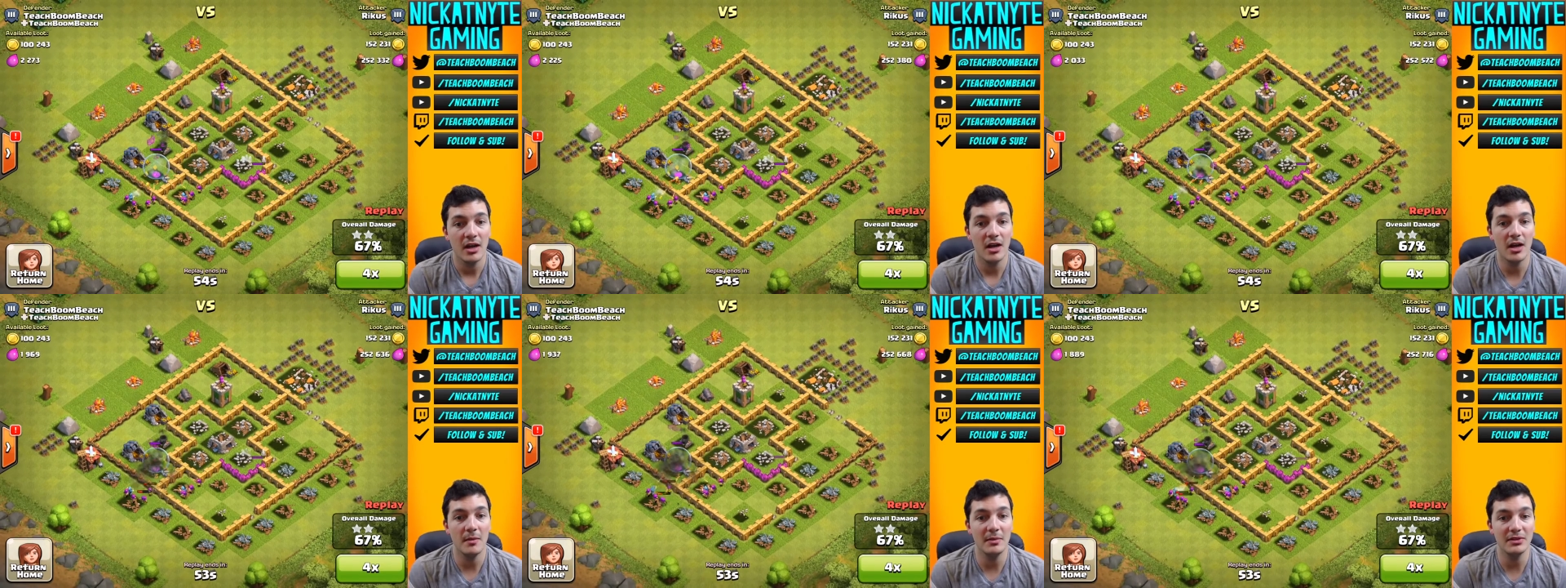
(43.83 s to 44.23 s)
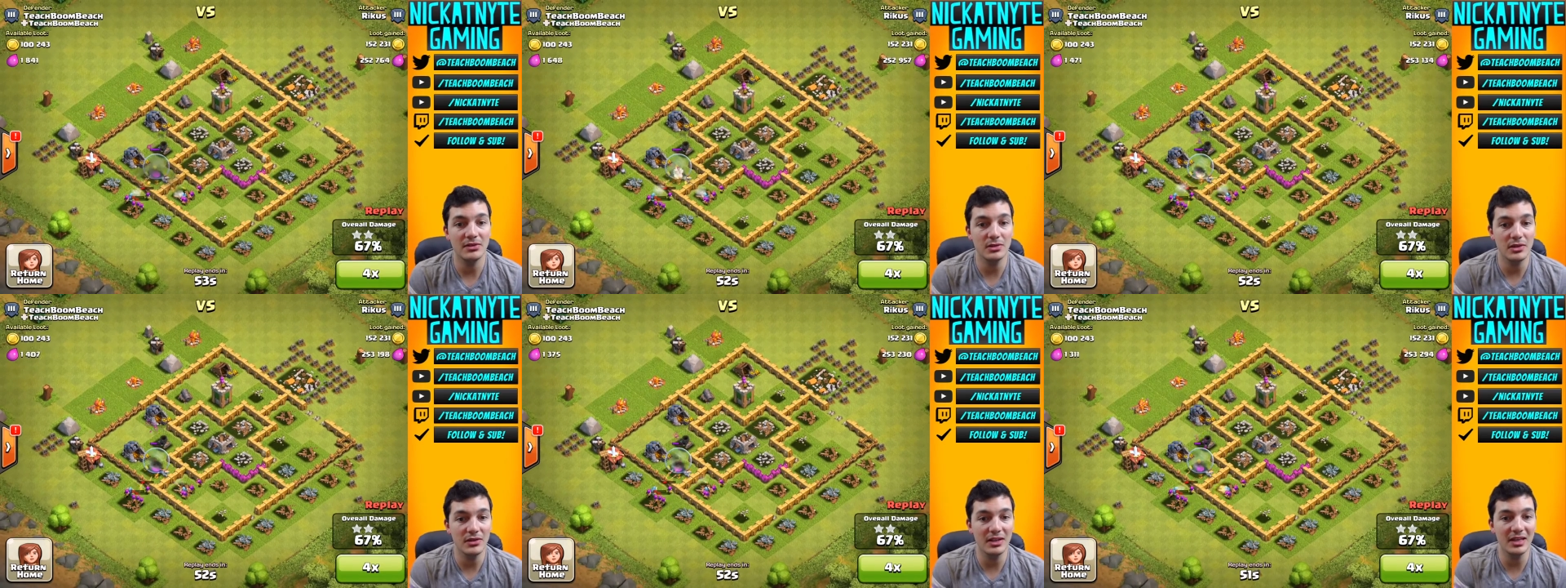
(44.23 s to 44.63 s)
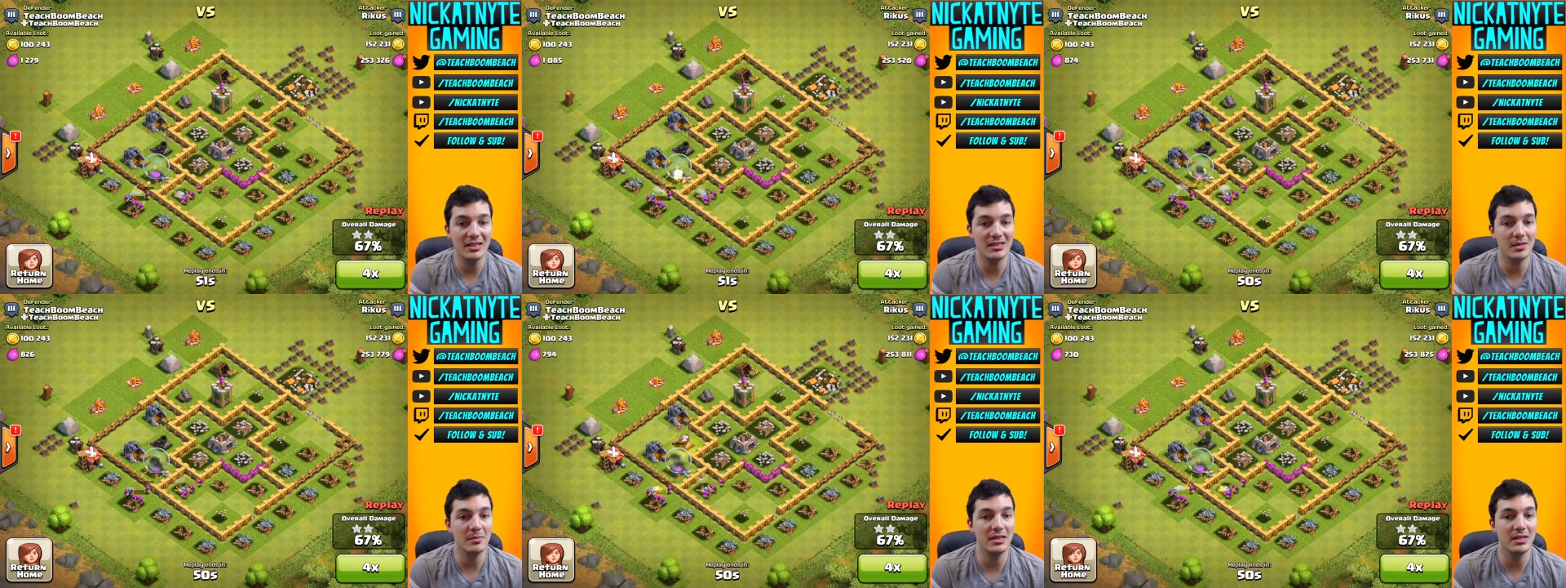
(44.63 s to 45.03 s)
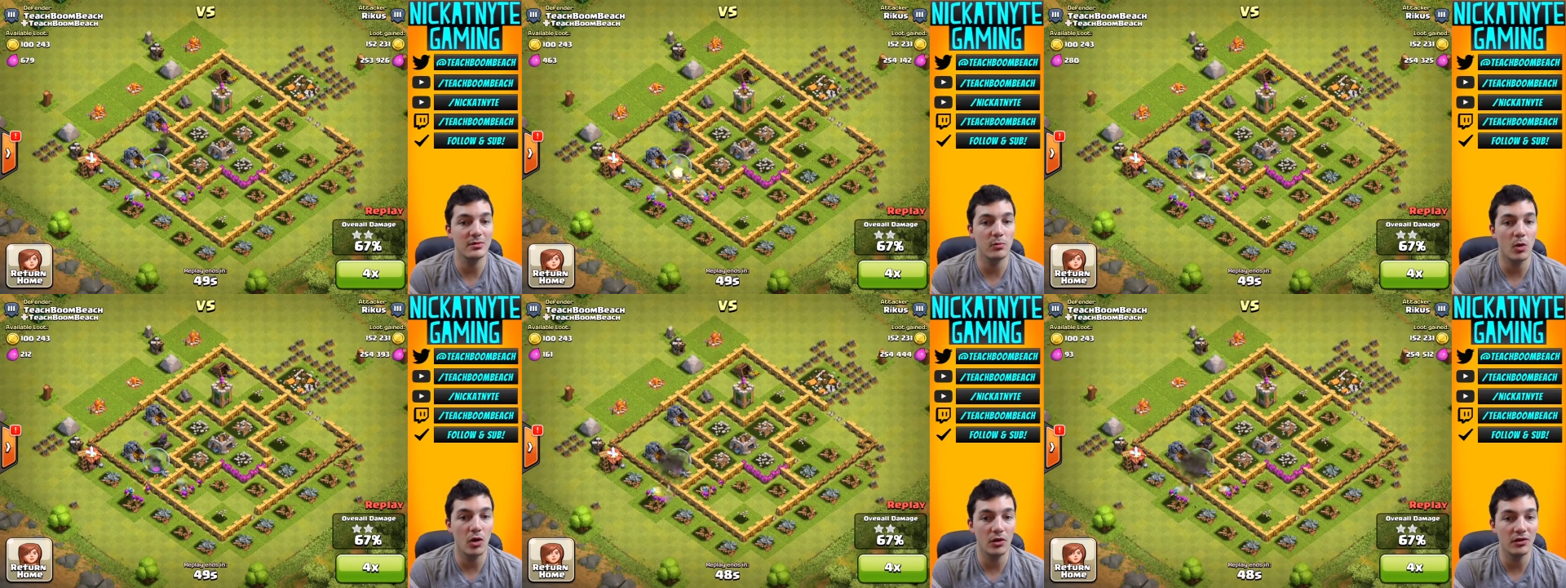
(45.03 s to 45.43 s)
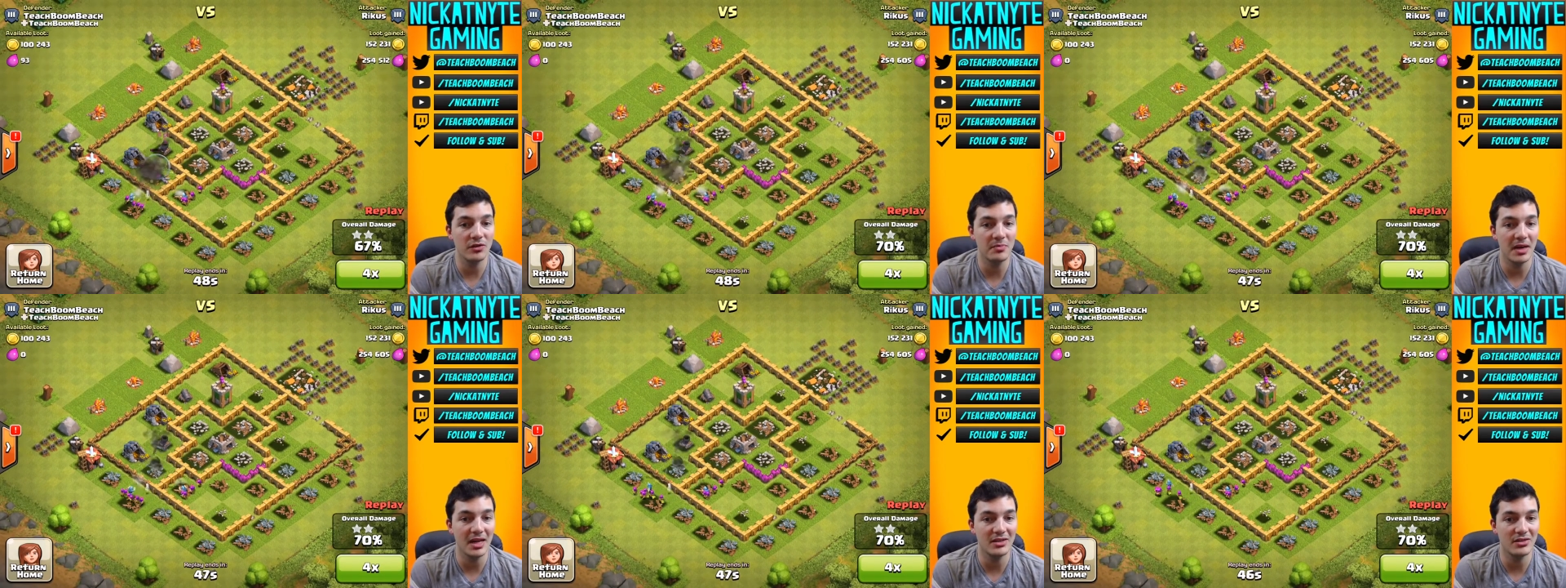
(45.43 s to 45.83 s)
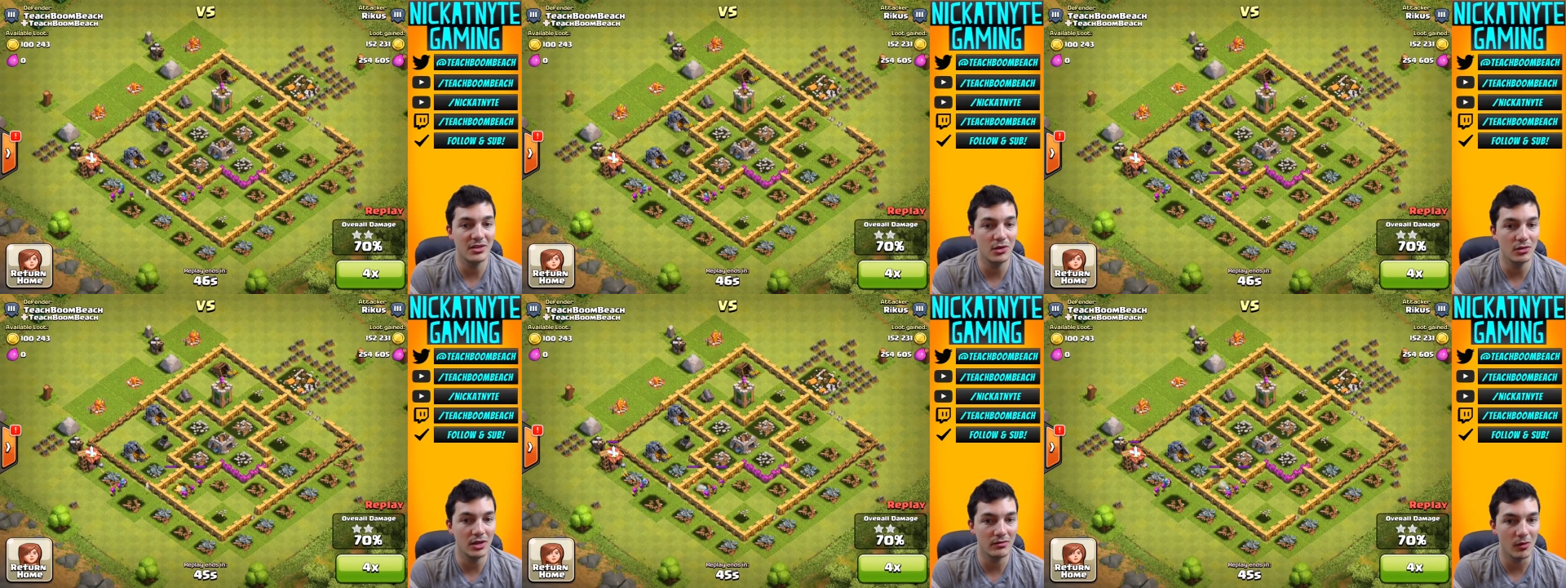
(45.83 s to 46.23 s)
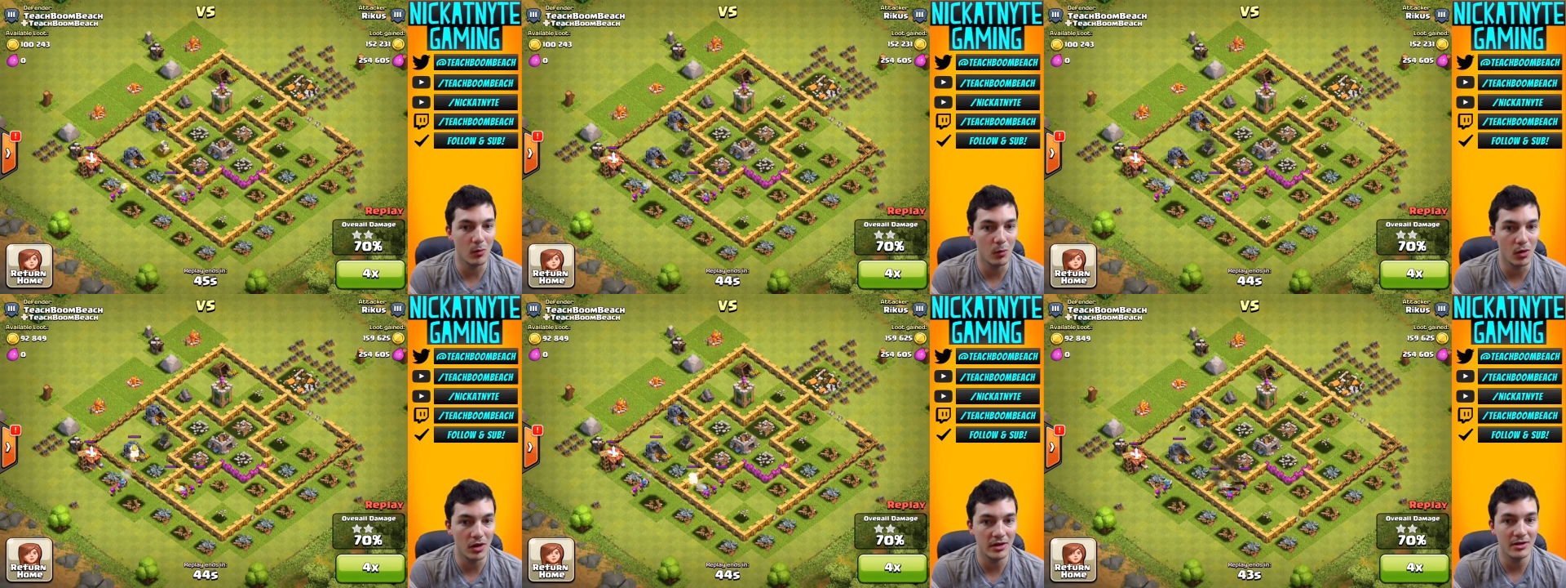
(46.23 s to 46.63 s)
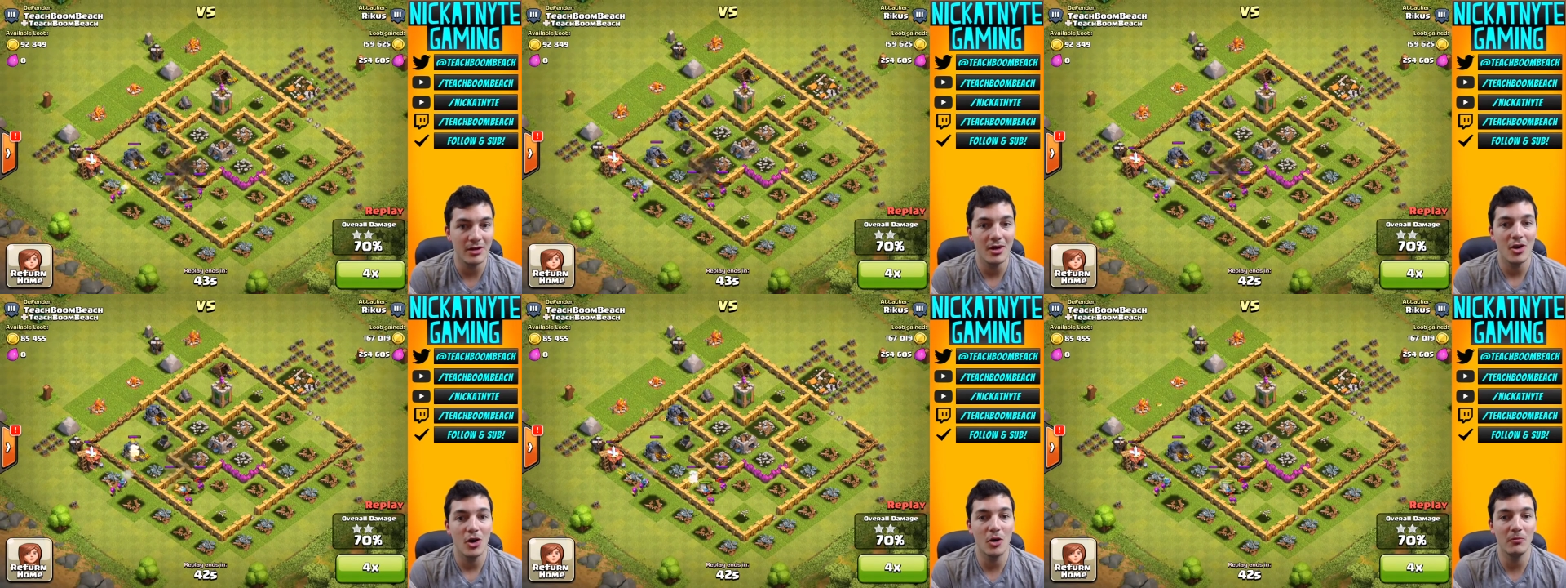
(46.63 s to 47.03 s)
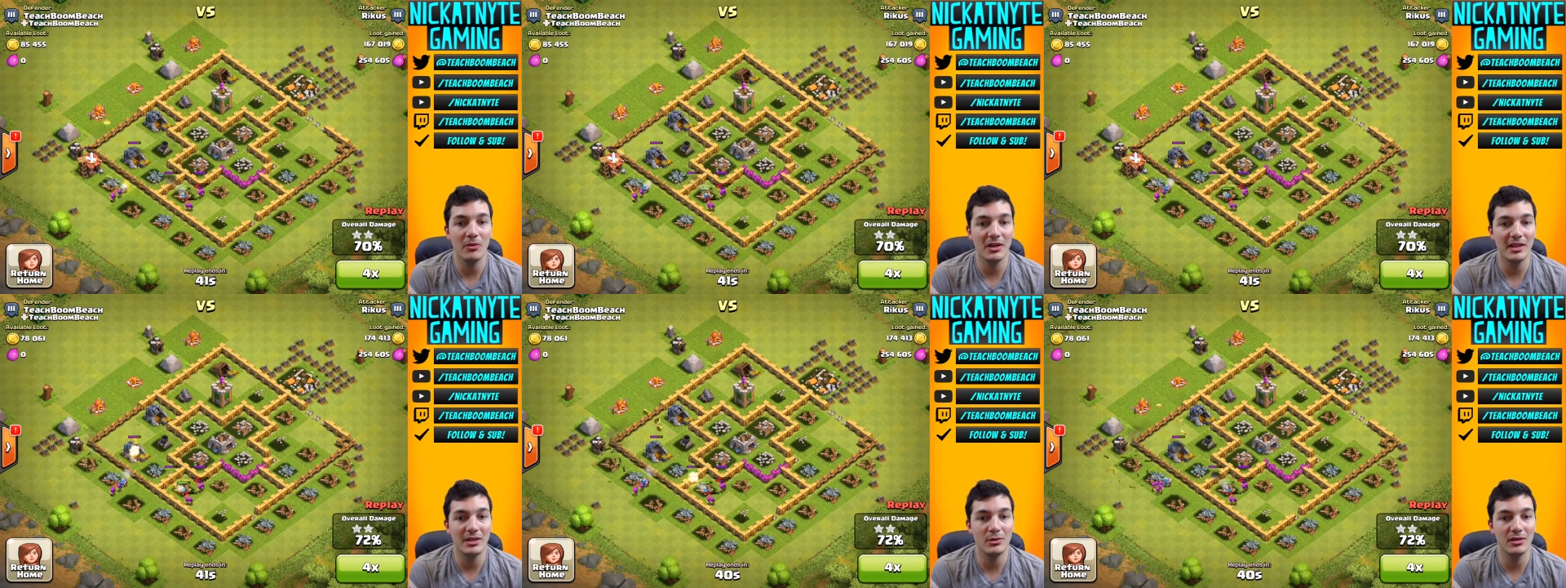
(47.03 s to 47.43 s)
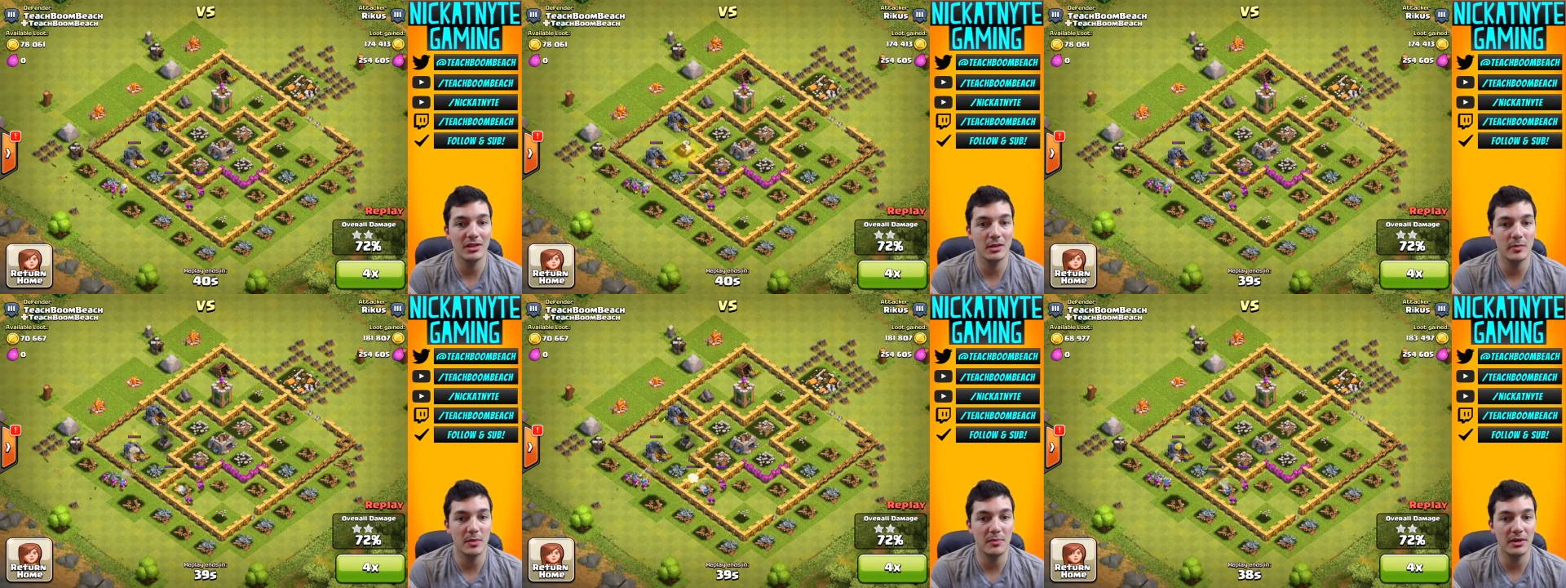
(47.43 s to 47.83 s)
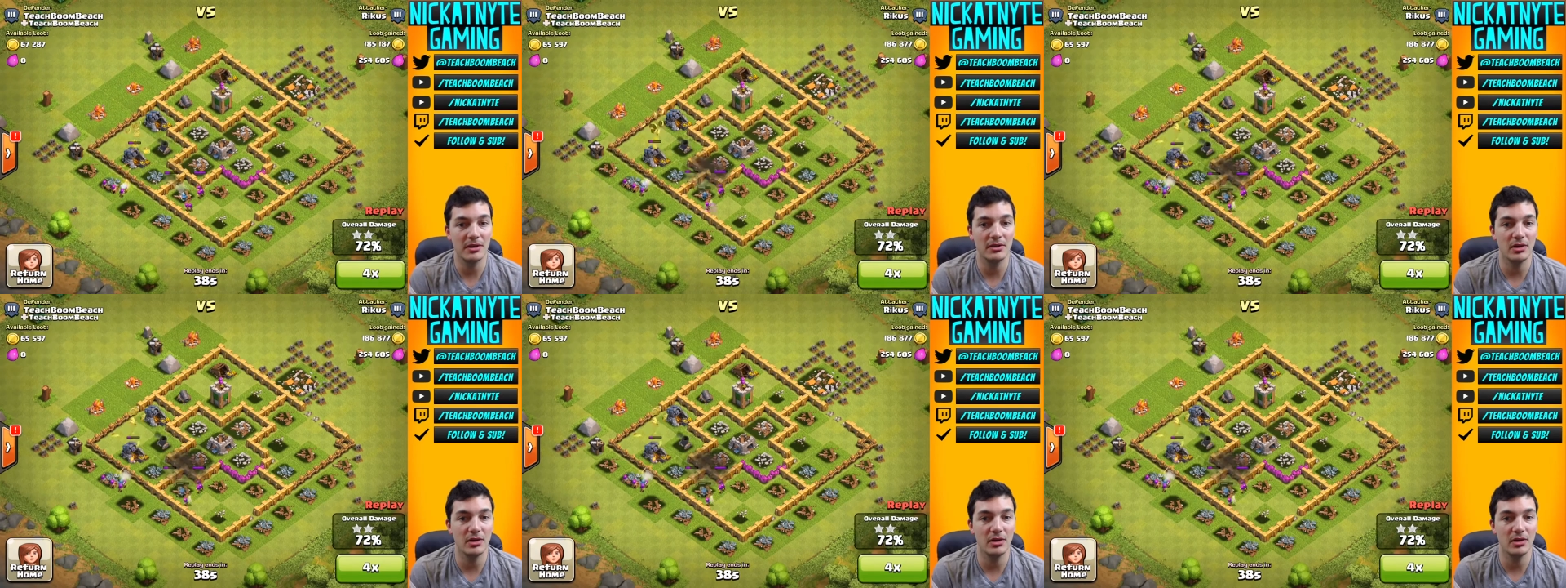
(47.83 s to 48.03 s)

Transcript: Um, as soon as I get some of these walls past, you know, level one, hopefully they do a little bit better.